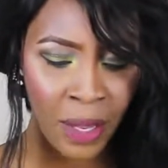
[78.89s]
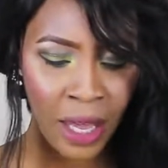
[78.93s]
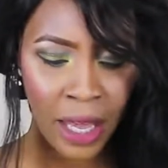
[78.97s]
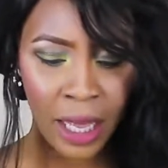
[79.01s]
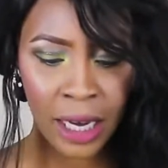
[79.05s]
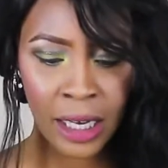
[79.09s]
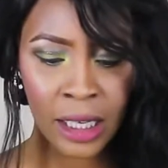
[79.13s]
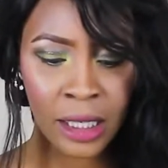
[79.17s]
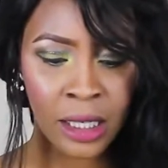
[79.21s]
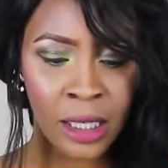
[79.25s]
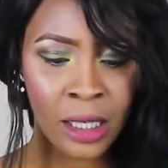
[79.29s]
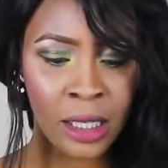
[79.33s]

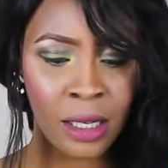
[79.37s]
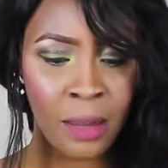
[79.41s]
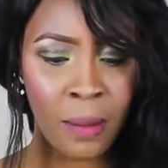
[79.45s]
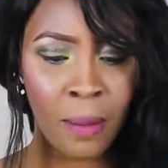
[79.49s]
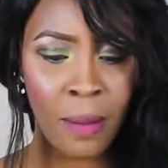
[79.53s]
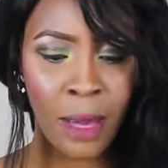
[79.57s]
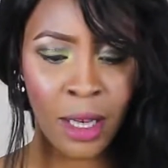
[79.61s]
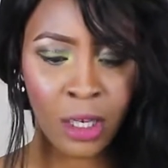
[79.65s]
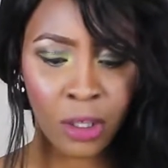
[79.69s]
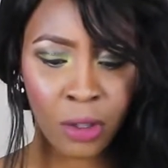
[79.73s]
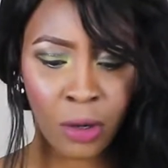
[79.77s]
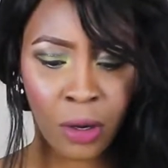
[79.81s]
and this is a
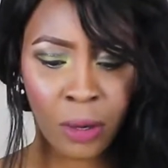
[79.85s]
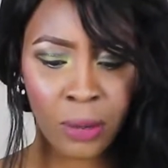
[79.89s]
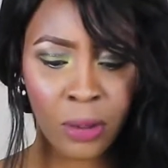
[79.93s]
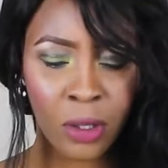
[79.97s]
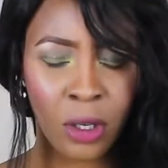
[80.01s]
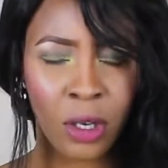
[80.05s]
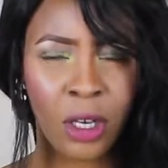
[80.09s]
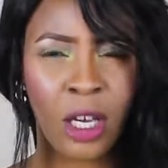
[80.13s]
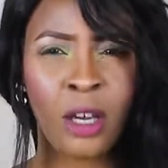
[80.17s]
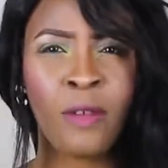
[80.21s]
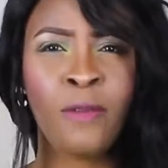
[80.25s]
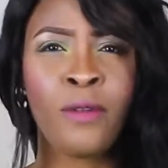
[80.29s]
mesh crop
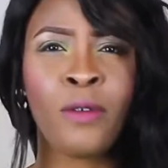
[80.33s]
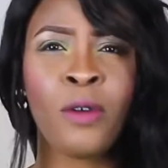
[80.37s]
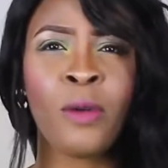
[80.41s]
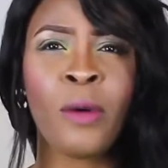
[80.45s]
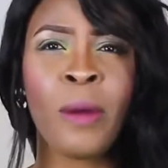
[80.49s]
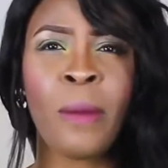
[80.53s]
top if you